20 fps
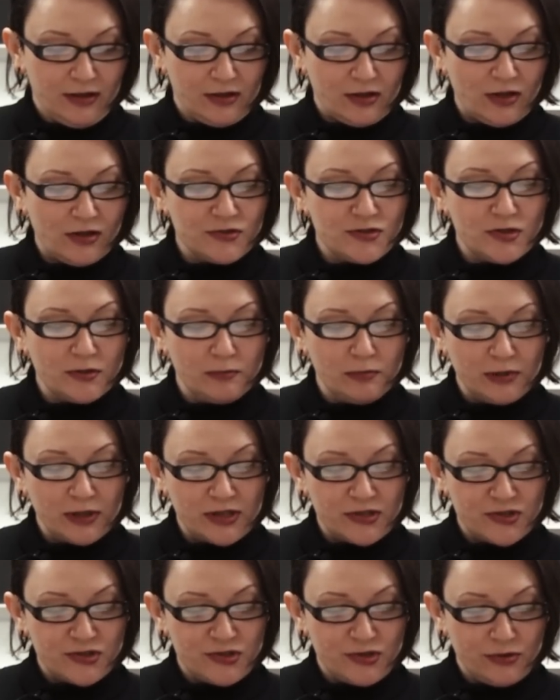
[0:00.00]
Conju
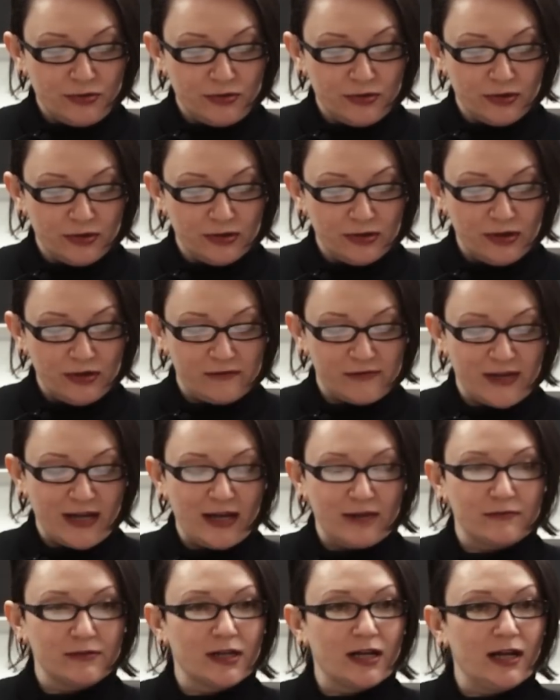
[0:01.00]
Briggs Jr. of the
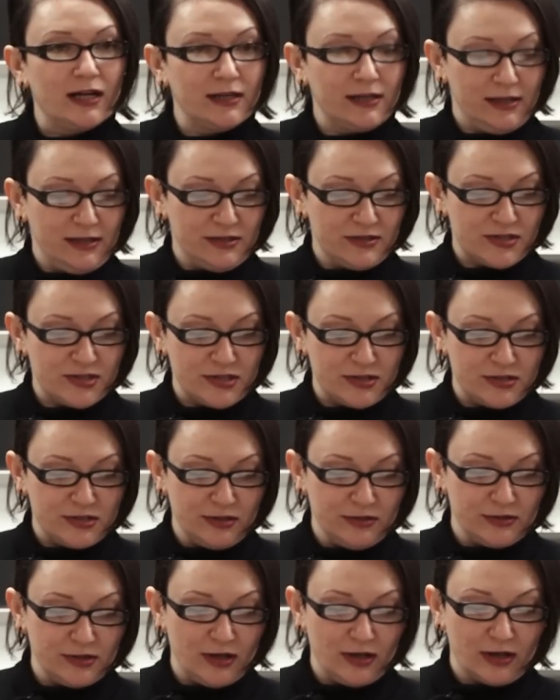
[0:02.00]
Africana
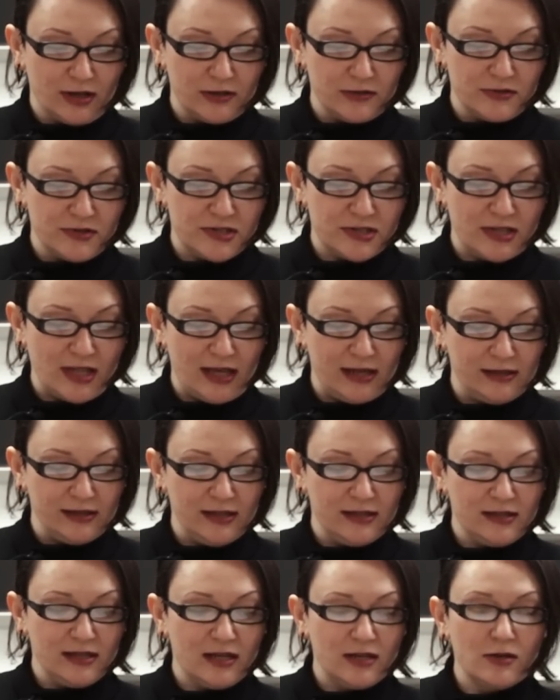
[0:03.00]
Institute argues that
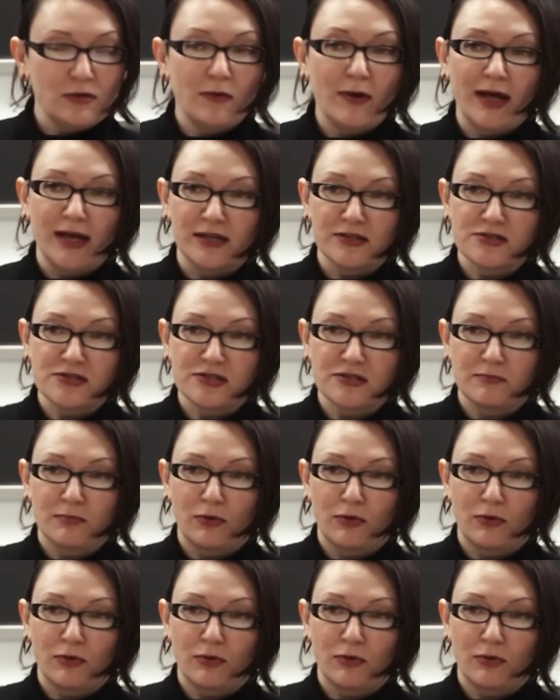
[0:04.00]
in the U.S.,